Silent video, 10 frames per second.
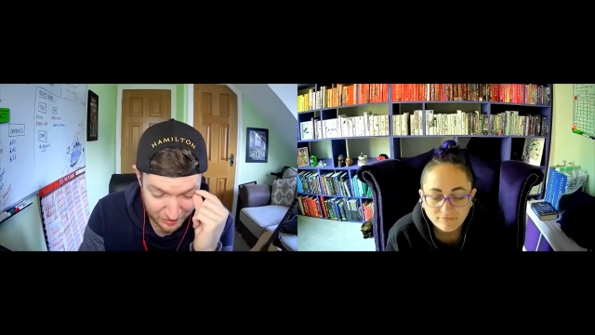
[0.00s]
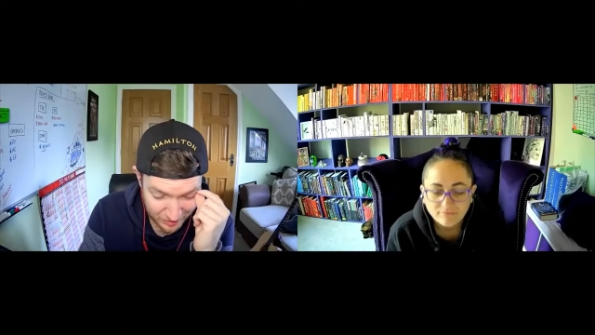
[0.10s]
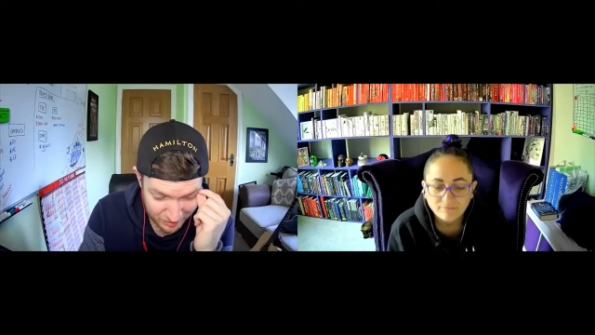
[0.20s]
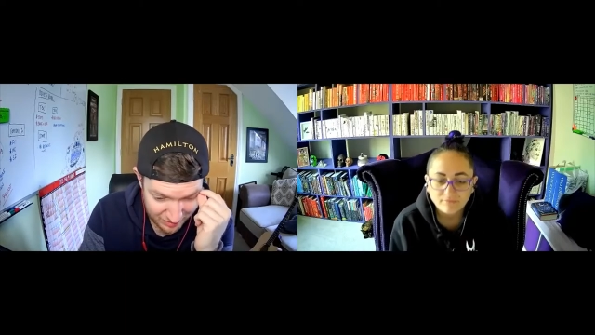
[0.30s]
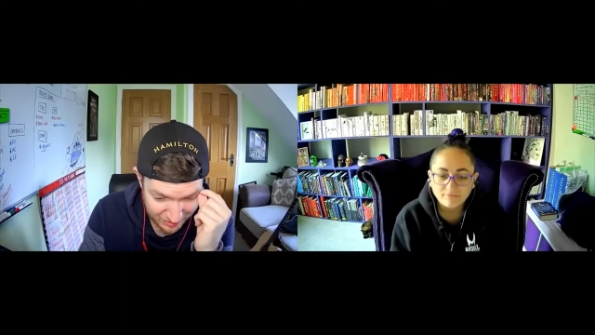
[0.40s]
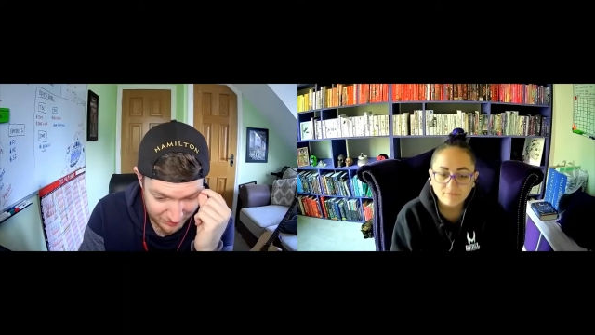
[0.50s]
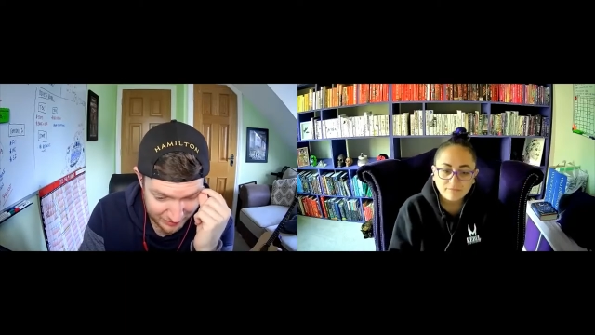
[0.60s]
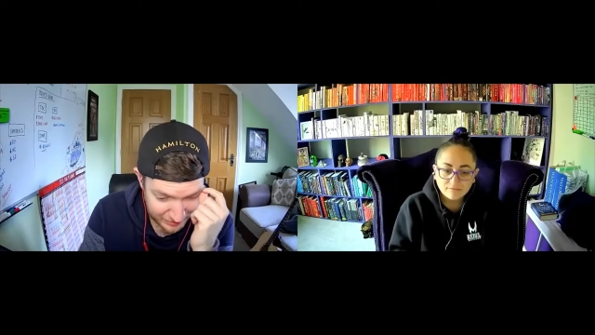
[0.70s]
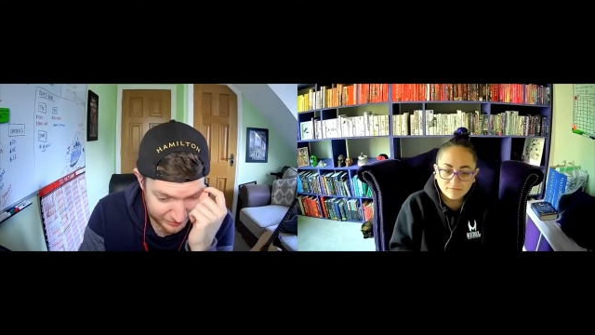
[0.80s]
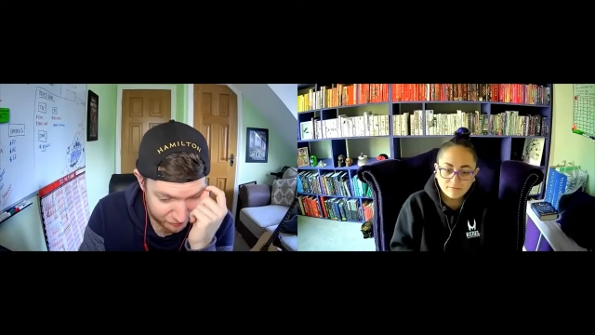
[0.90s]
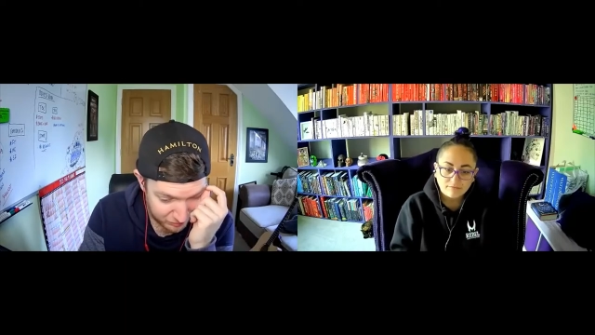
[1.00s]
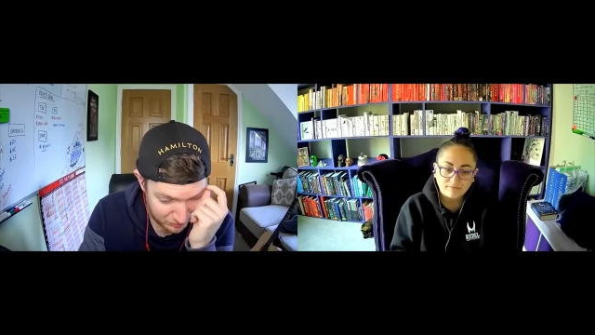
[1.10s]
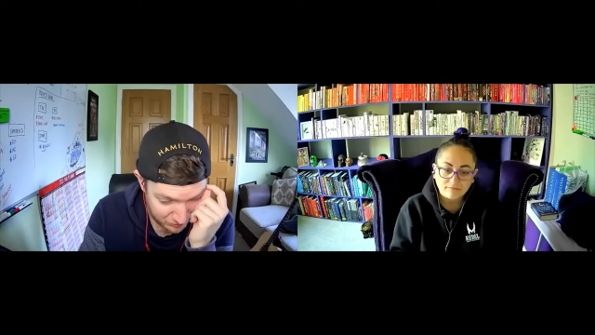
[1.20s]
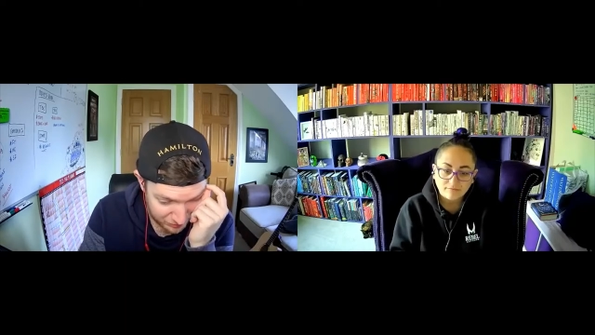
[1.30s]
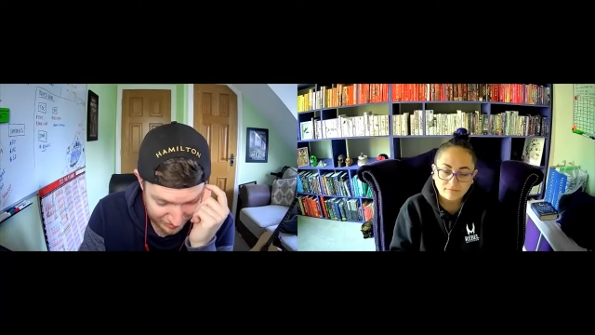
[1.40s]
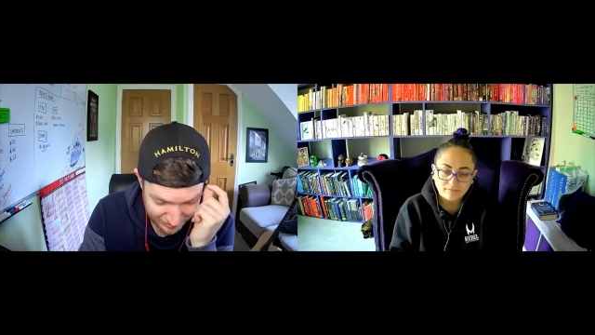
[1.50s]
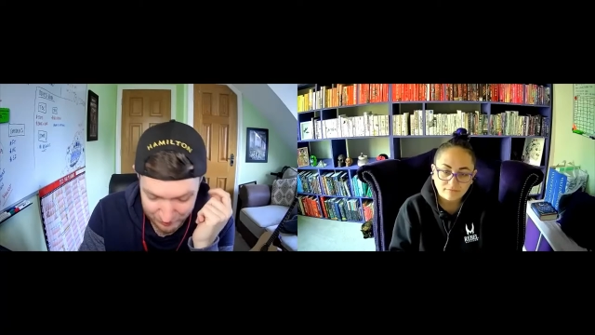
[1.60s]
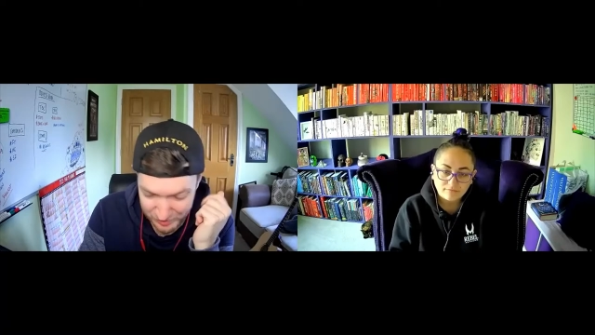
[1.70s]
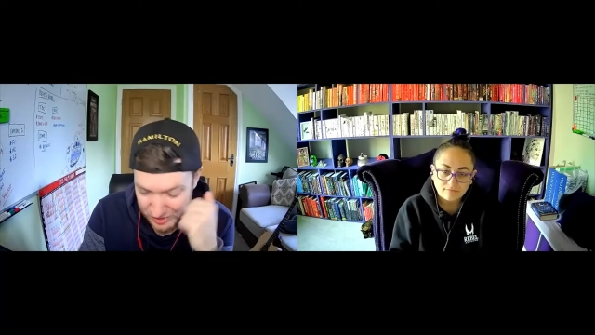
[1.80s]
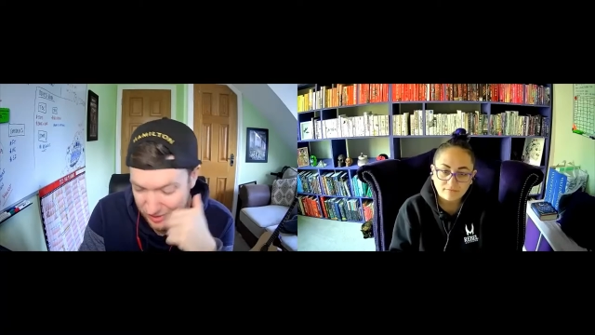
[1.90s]
Speaker 1: I shared something in like a group that we're in yesterday,
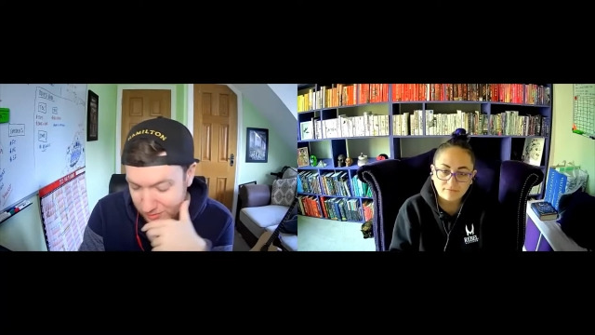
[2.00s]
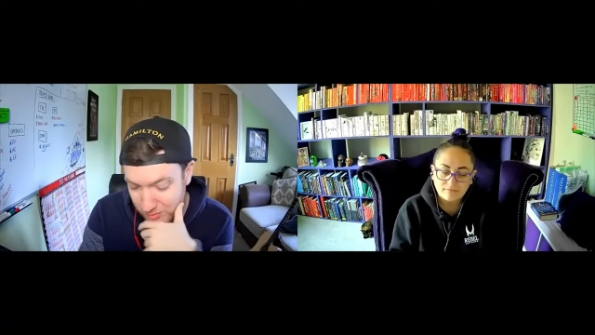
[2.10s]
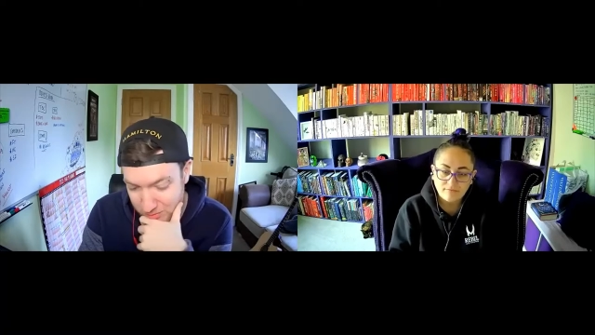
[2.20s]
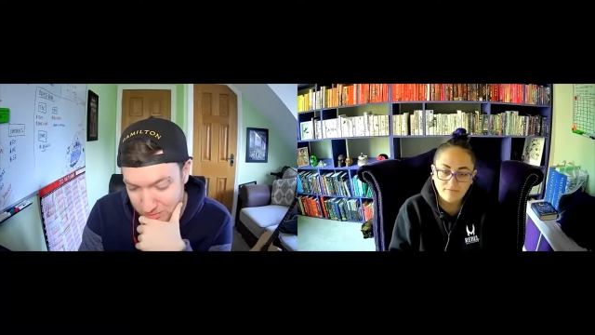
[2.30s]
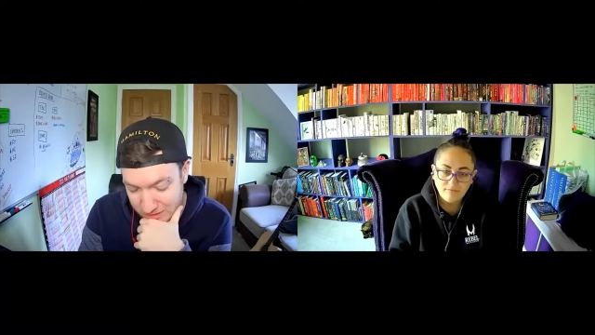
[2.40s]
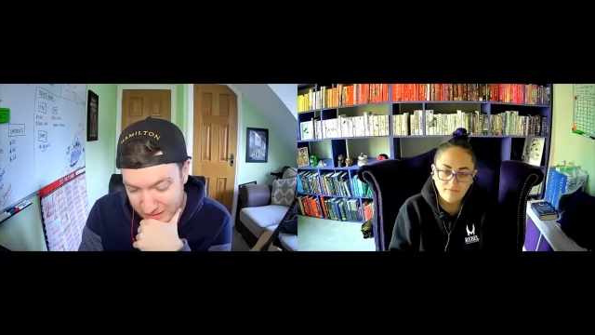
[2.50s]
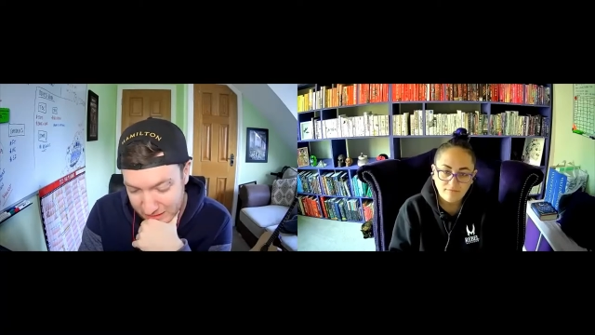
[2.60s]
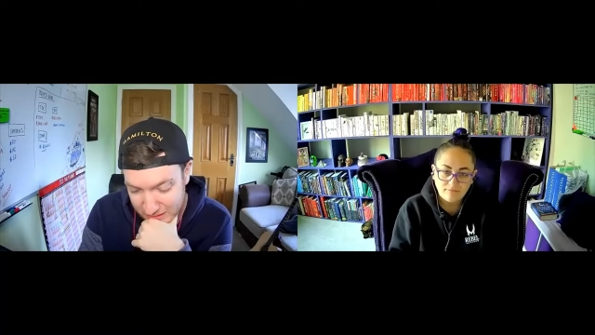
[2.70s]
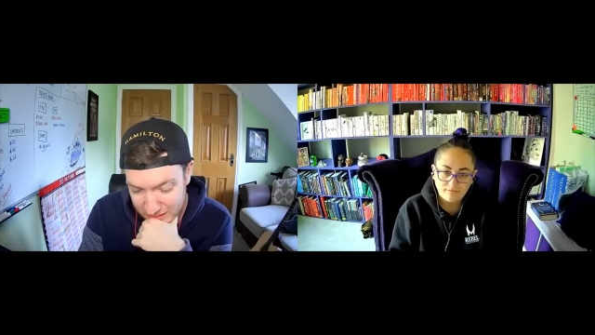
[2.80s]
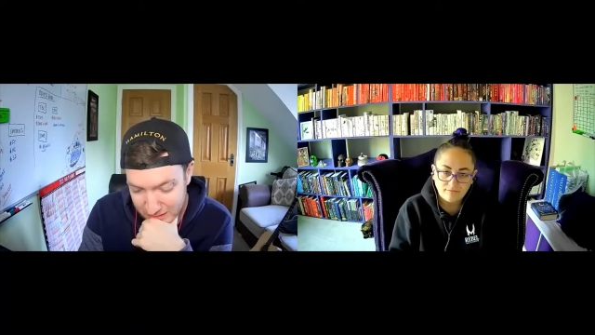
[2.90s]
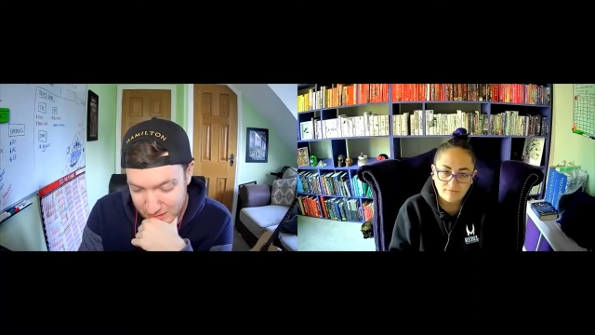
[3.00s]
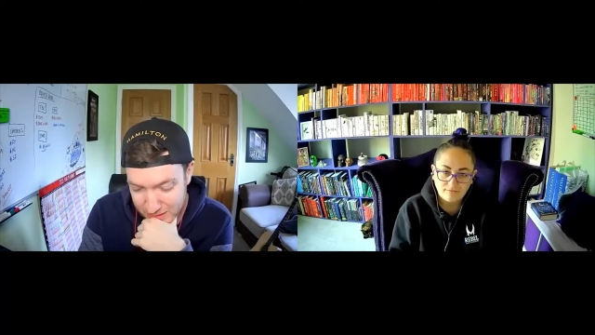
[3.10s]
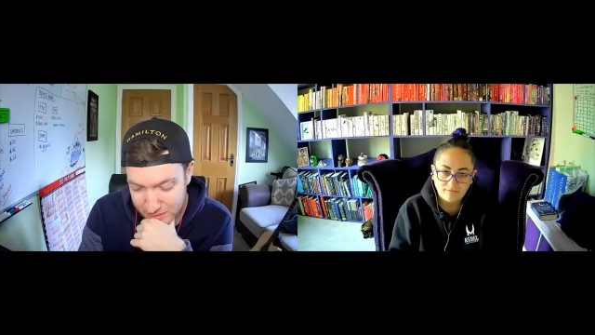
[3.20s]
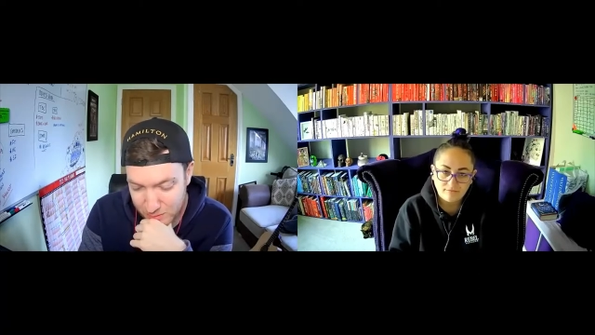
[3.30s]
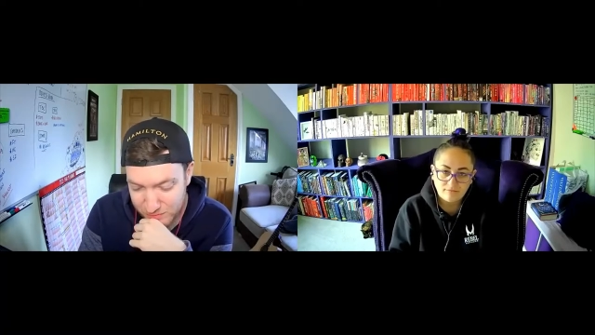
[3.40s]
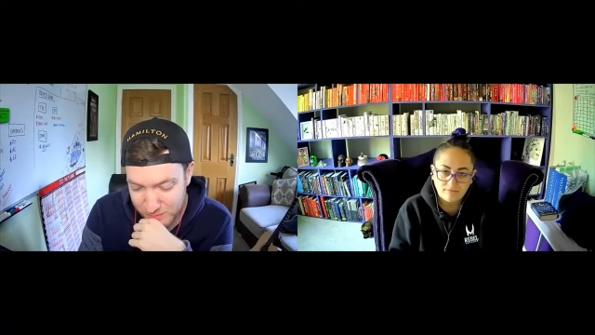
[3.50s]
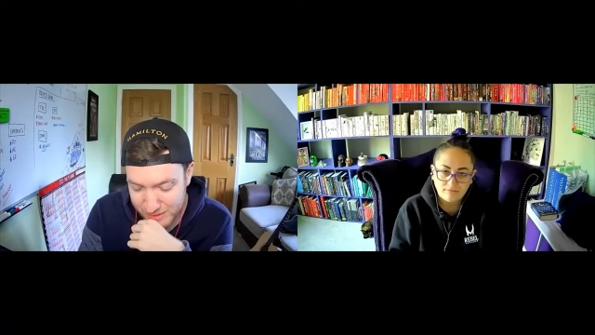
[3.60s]
which I just thought was really useful.